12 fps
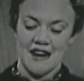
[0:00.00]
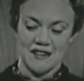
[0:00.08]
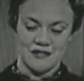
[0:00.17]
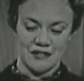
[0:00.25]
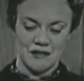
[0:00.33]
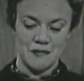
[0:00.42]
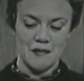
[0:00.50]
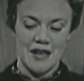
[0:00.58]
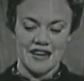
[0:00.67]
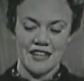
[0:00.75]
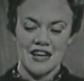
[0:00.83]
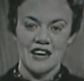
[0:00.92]
you can
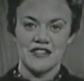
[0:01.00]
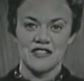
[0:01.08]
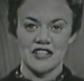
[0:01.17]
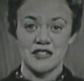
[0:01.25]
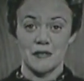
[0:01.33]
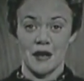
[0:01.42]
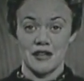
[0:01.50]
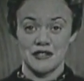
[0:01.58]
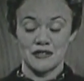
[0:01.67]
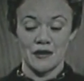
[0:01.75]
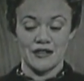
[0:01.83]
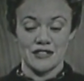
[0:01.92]
make just by
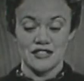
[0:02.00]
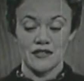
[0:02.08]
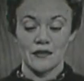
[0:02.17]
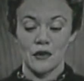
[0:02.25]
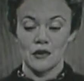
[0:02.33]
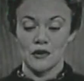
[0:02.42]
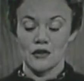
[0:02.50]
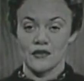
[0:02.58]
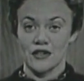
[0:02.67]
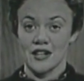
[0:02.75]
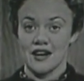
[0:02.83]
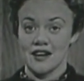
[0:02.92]
doing this
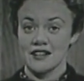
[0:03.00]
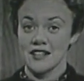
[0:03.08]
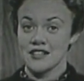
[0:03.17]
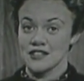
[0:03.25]
fold-over art,